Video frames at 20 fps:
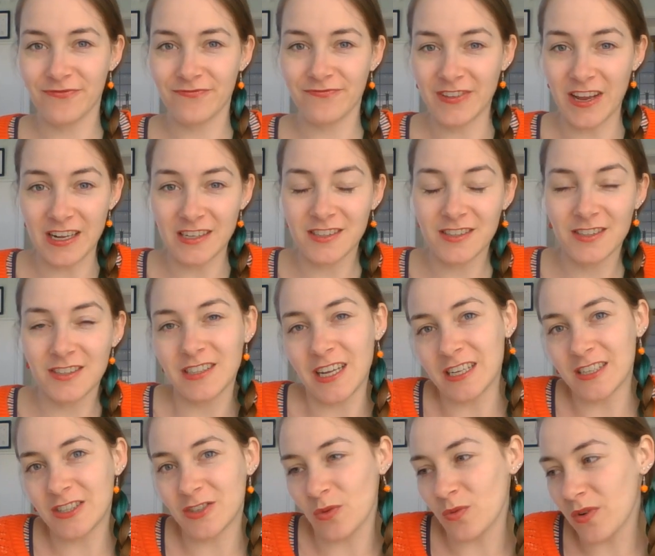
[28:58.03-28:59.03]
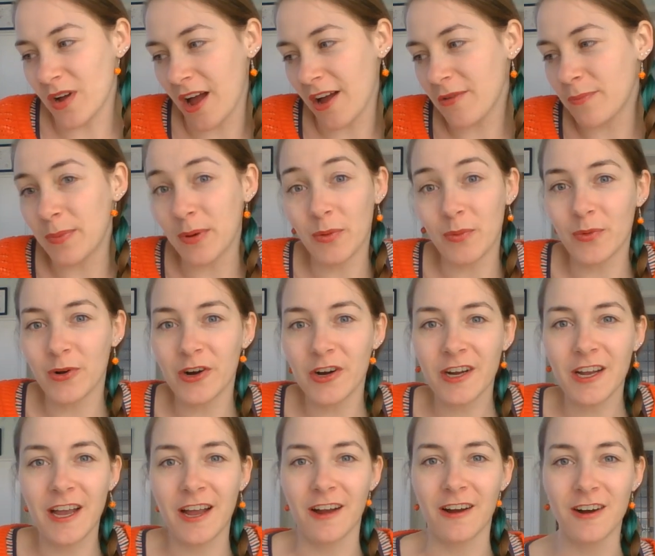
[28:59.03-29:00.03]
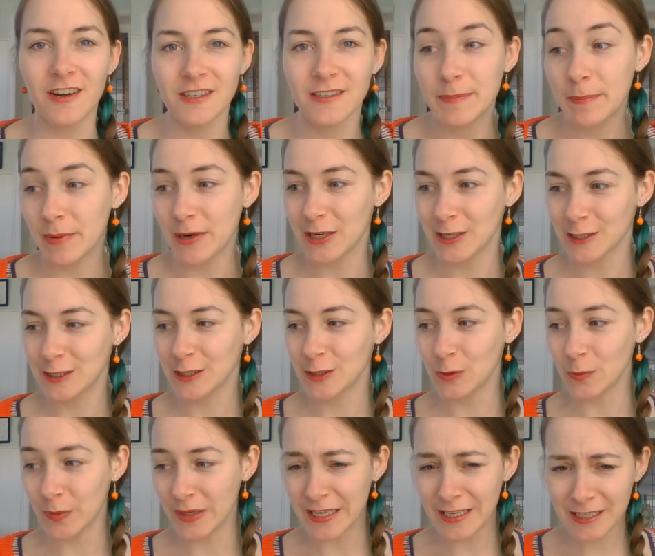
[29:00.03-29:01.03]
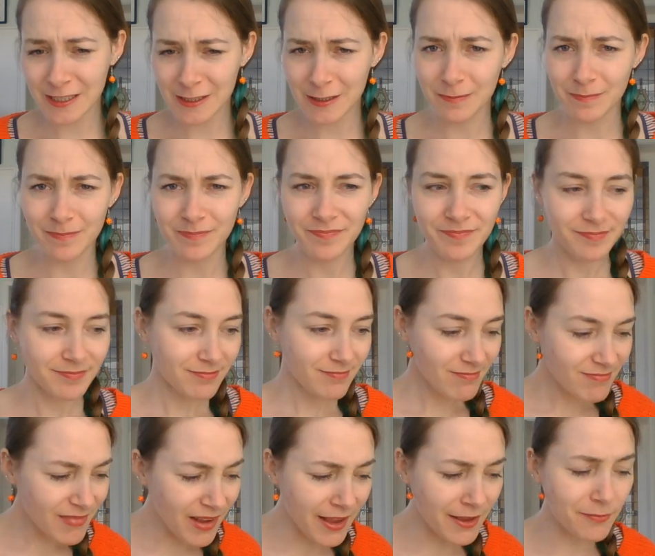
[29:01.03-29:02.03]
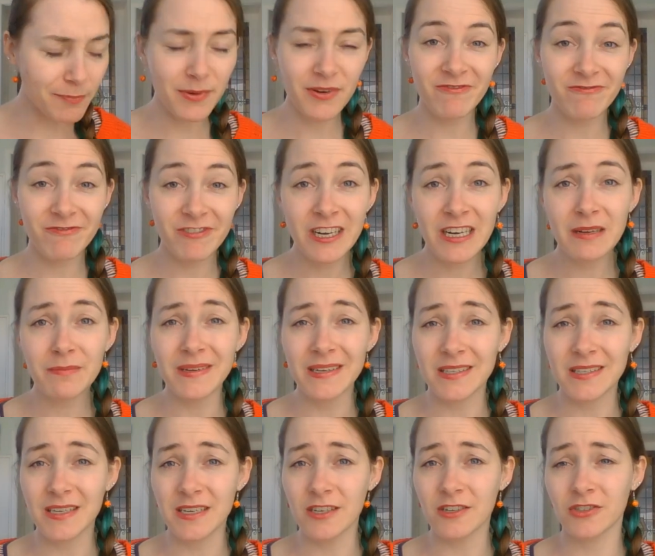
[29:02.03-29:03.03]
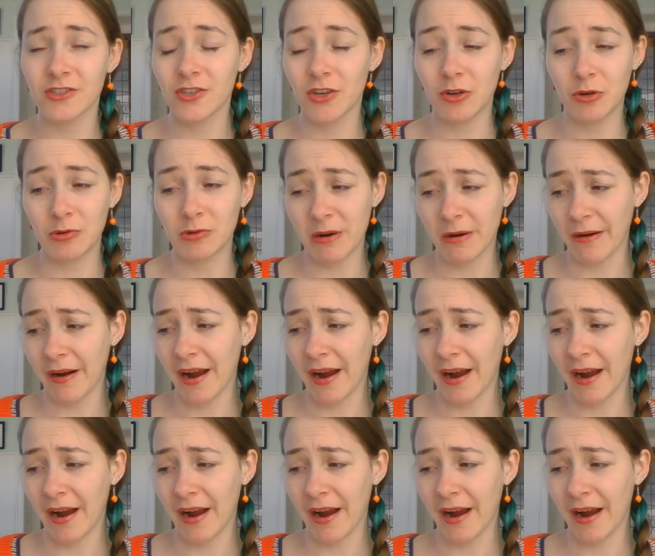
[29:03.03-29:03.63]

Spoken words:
That's all I've been working on the past 2 weeks. I've been really busy, so there